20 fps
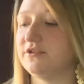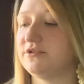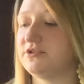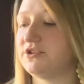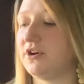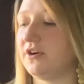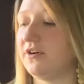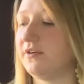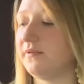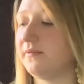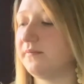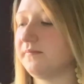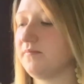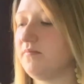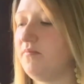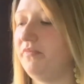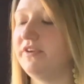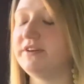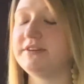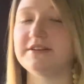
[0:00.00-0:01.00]
So
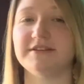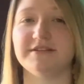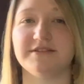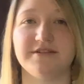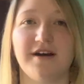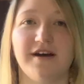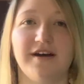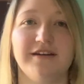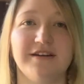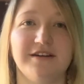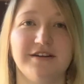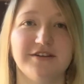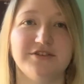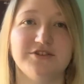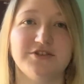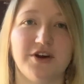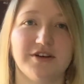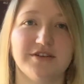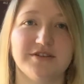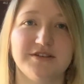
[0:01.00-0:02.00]
this is not an
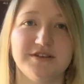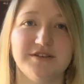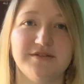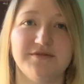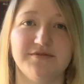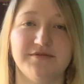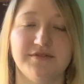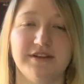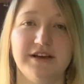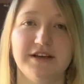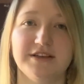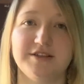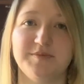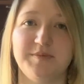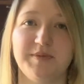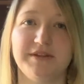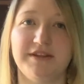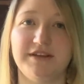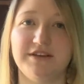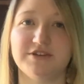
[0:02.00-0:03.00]
exhaustive list,
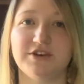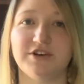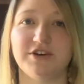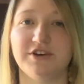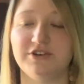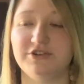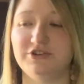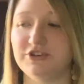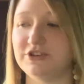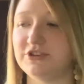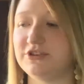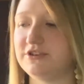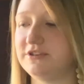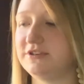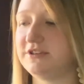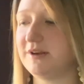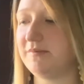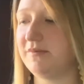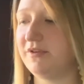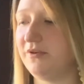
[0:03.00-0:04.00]
but these are just
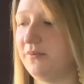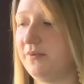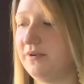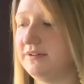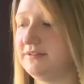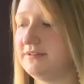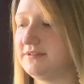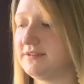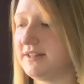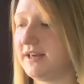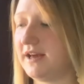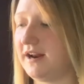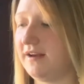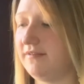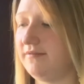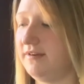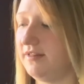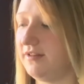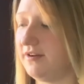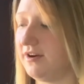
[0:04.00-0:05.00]
some of the ones that
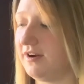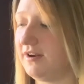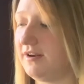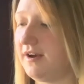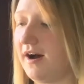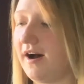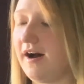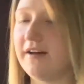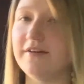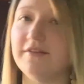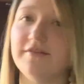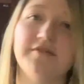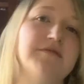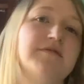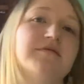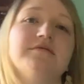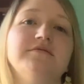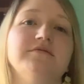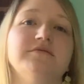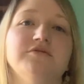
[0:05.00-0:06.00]
I've either got
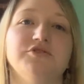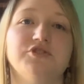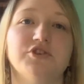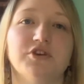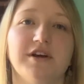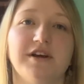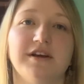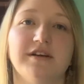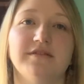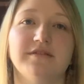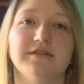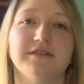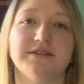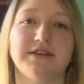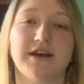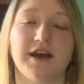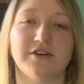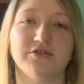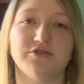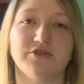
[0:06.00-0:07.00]
during the
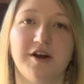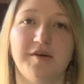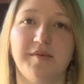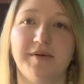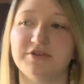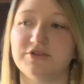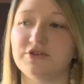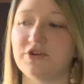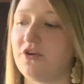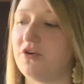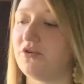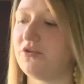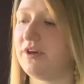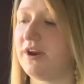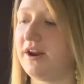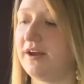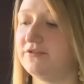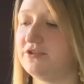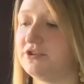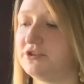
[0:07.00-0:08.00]
2nd trimester or that
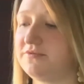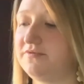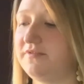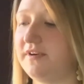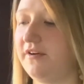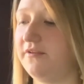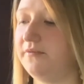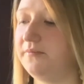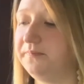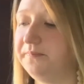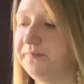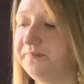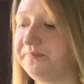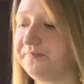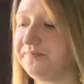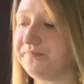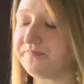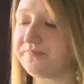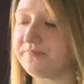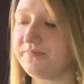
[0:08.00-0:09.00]
I've just found
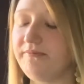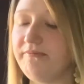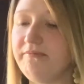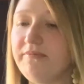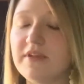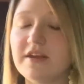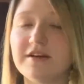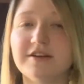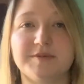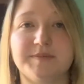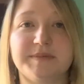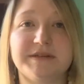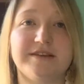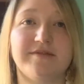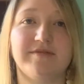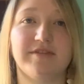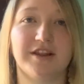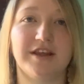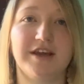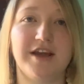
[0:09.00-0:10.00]

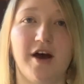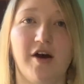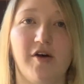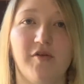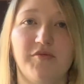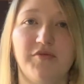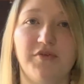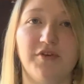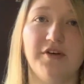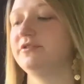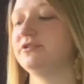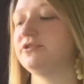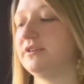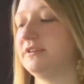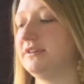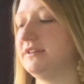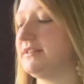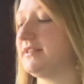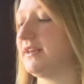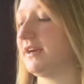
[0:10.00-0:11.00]
specifically helpful during
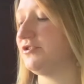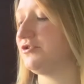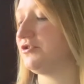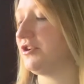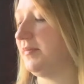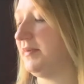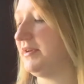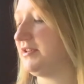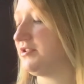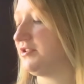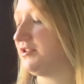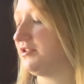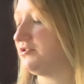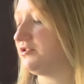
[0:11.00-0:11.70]
the 2nd trimester.